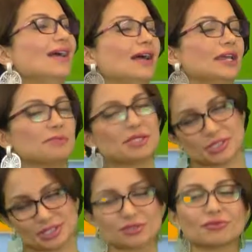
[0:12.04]
it
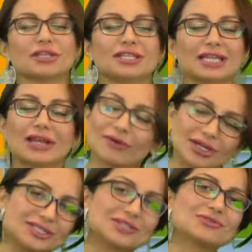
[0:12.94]
measures your reading and
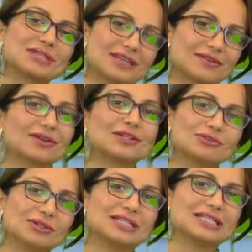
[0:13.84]
writing together
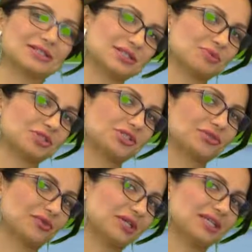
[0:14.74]
equally. It does measure
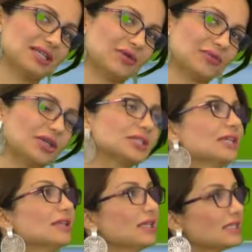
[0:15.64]
your reading and
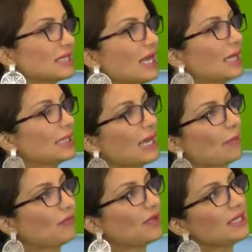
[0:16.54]
writing. This
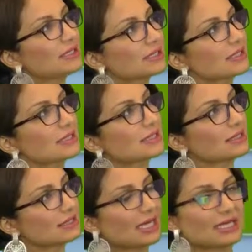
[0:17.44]
gap filling test
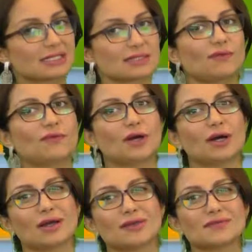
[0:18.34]
in task
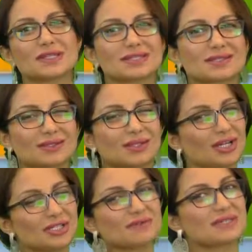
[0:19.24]
five is
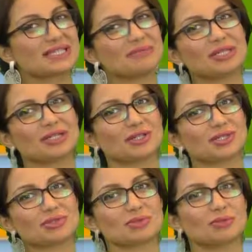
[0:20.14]
kind of similar
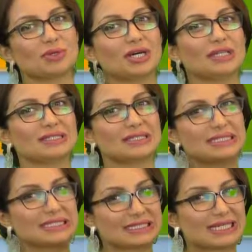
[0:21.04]
to the
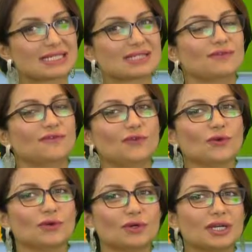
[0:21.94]
one in task
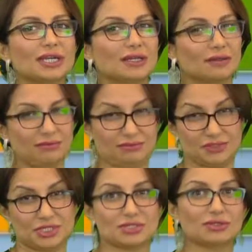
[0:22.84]
four,
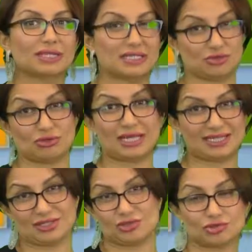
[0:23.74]
which is known as
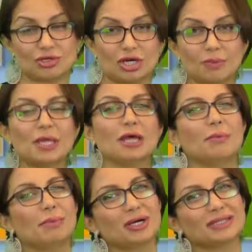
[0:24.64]
drag and drop,
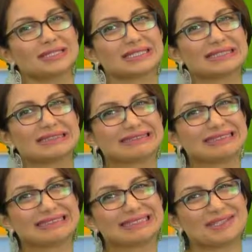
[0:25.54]
but uh,
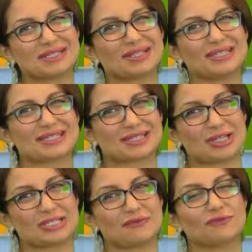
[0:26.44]
there is like a
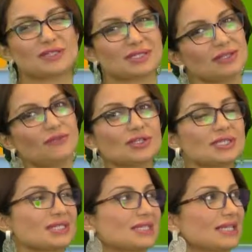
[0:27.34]
slight difference. The
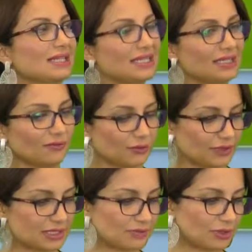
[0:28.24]
difference is that here for
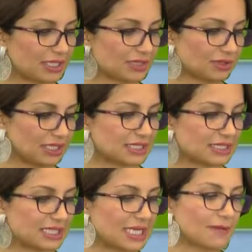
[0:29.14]
this one, as you can
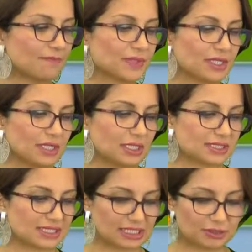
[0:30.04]
see on
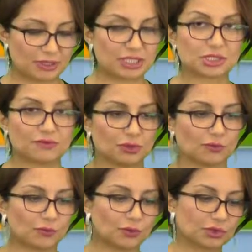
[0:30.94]
the second page of your
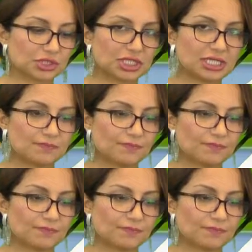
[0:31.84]
worksheet,